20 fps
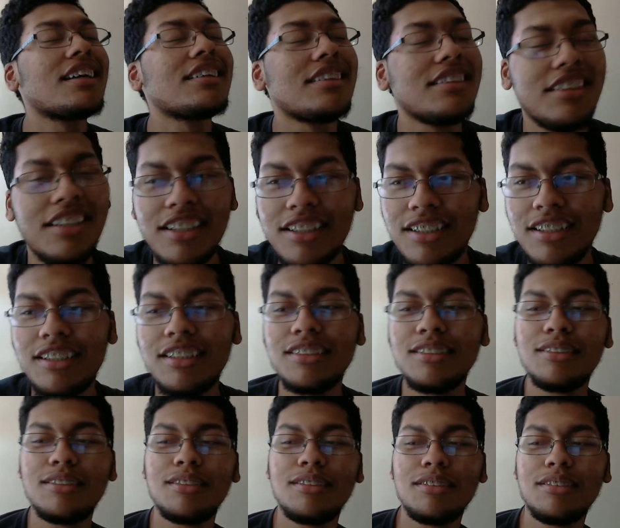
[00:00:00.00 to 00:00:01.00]
of like that
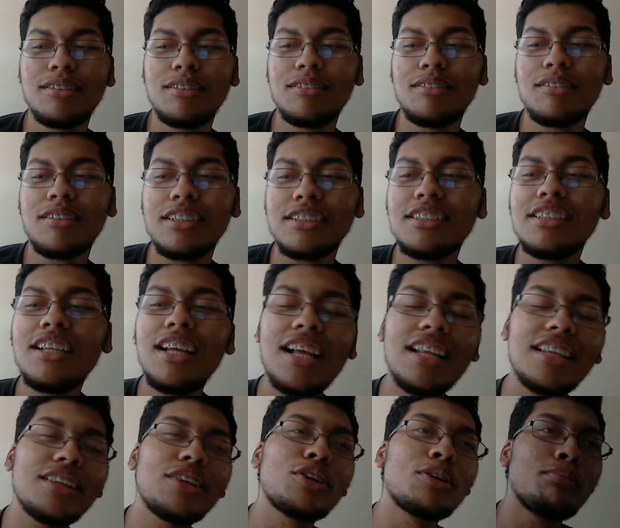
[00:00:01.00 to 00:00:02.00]
because it had a
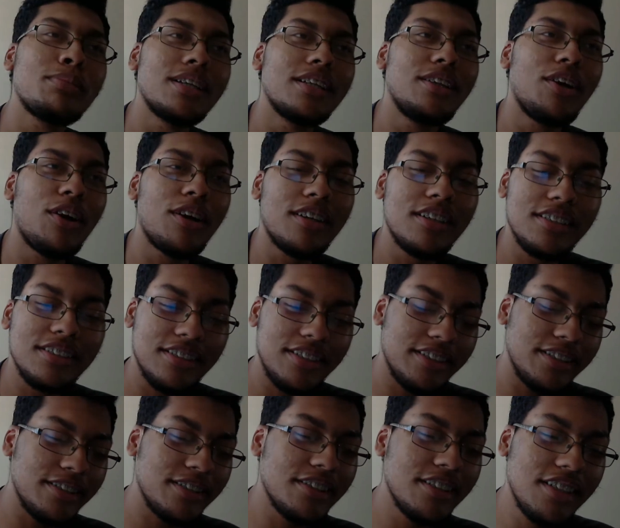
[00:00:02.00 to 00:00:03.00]
little bit of darkness in
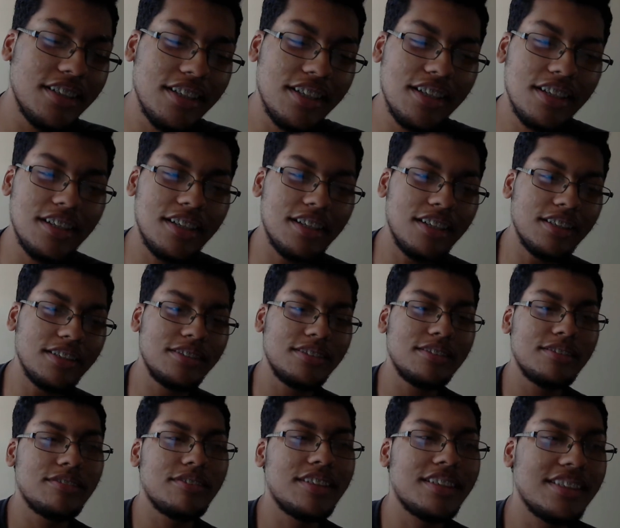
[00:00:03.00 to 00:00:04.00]
here.
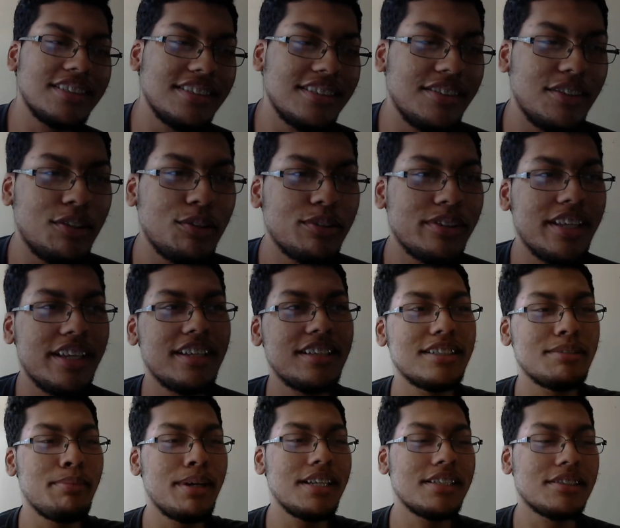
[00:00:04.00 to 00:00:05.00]
Because the whole thing is
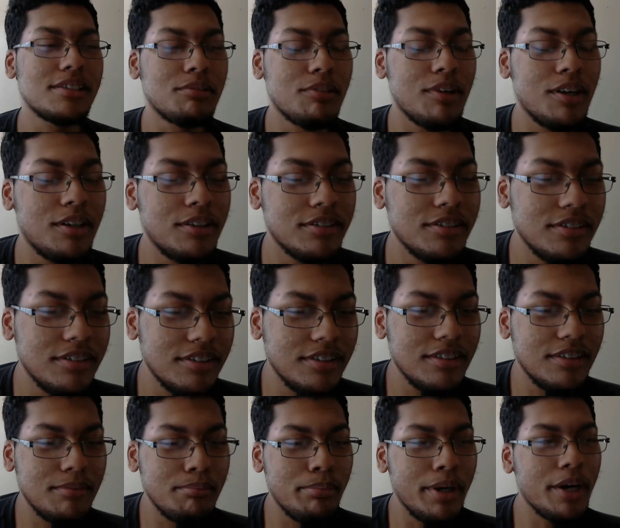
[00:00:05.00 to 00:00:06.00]
based around
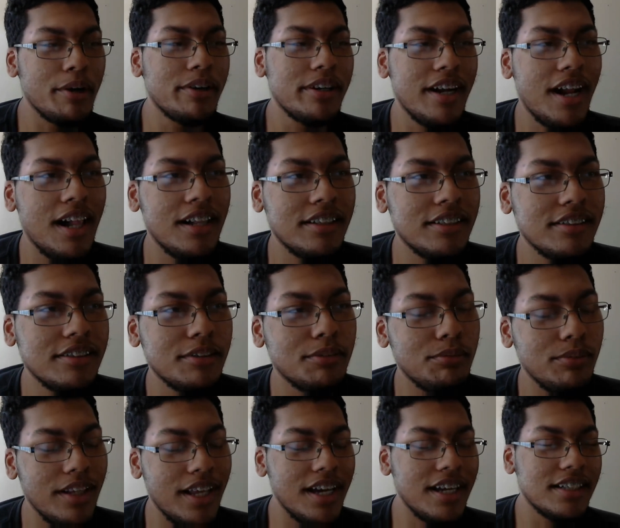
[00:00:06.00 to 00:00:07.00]
Barry Allen, the
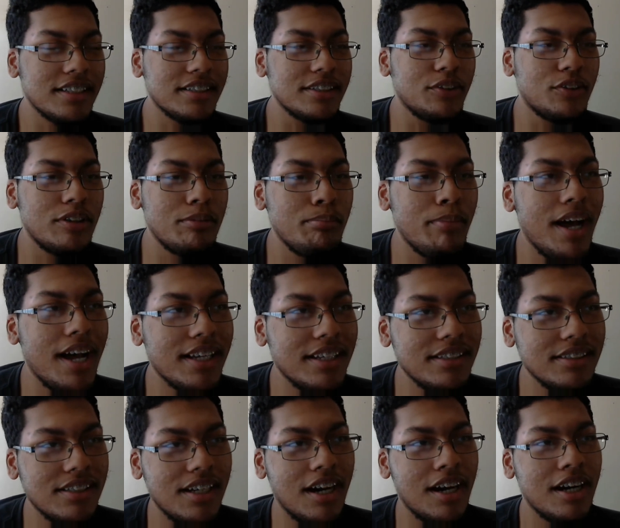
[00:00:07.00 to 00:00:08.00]
Flash, going back in
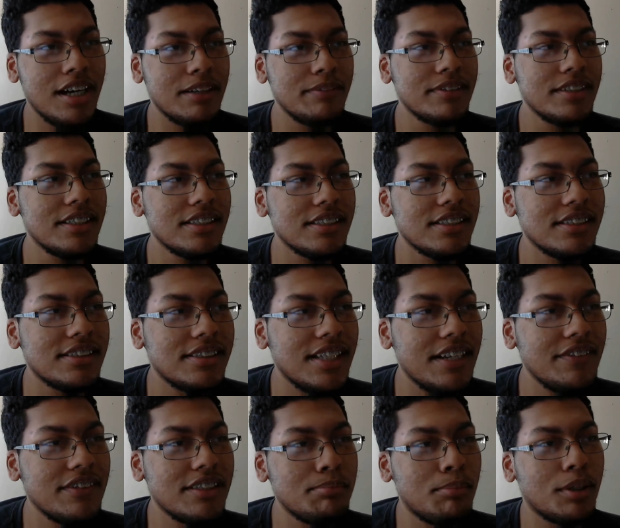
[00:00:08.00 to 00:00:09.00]
time to save
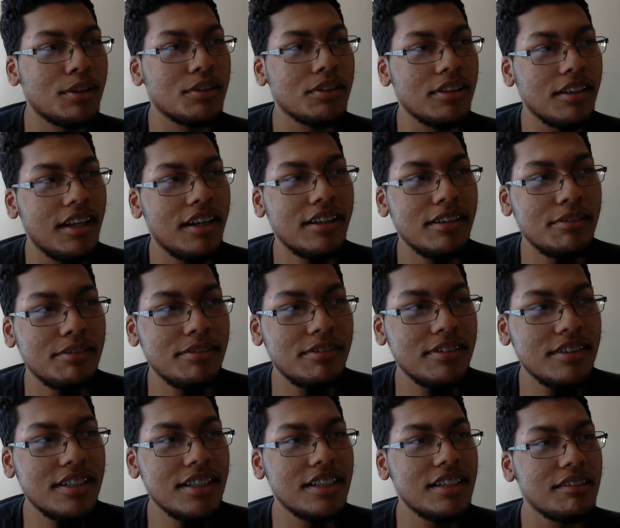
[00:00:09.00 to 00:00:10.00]
his mother's life,
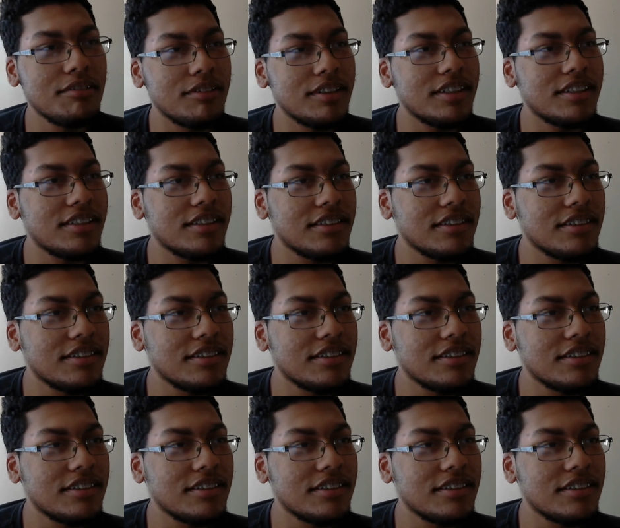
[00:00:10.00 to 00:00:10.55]
which,